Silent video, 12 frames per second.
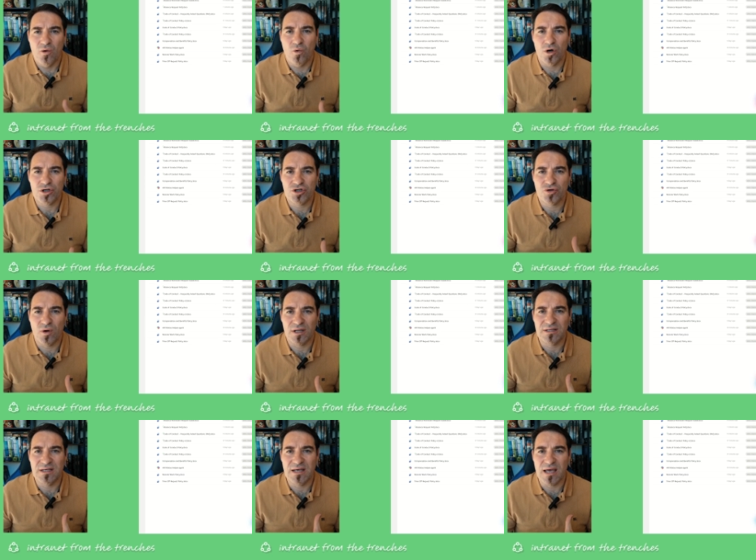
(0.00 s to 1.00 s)
Watch
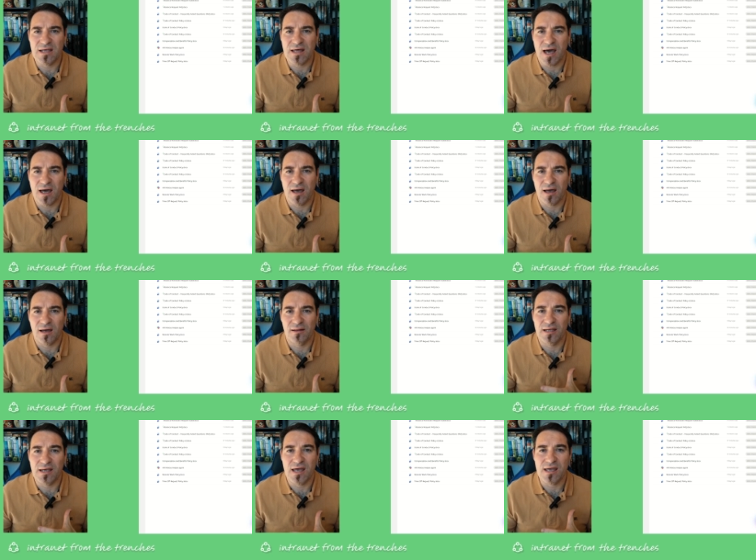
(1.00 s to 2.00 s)
what the
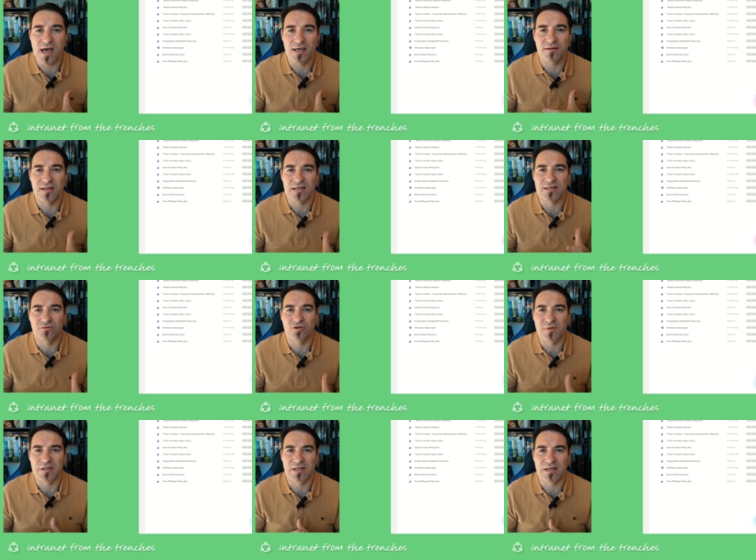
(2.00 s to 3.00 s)
AI does
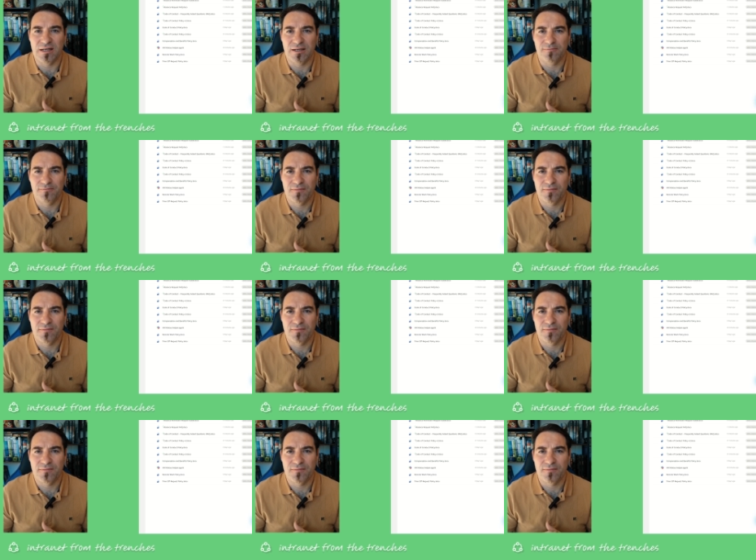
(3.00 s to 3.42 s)
automatically.